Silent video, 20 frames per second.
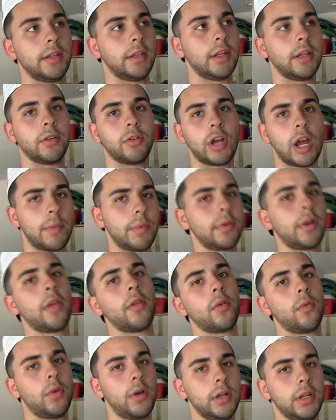and then grab
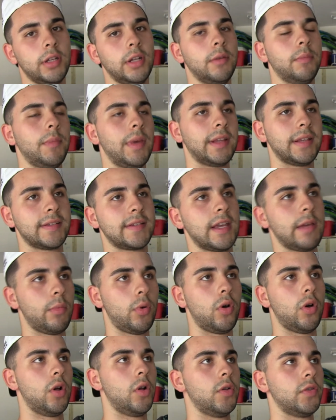another one and then make the same
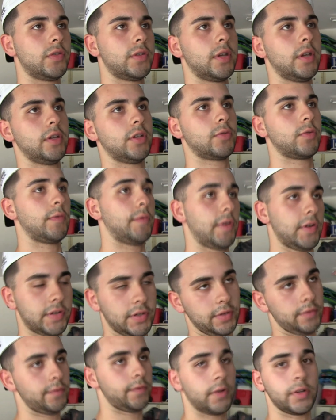holes and just reverse
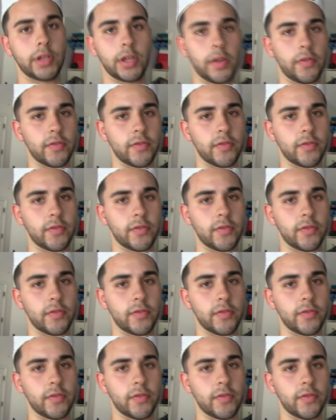it for the